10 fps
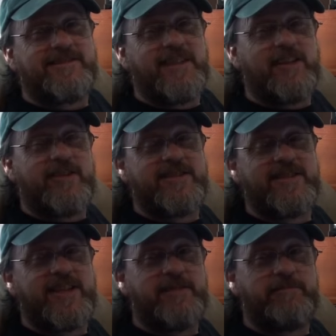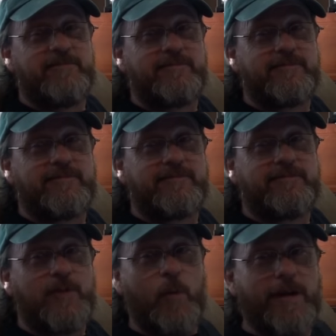Val doesn't sleep.
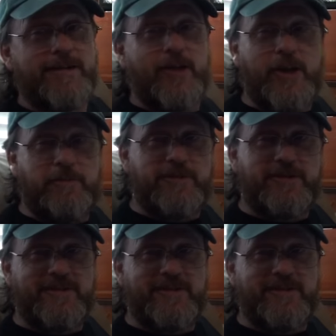Nobody sleeps.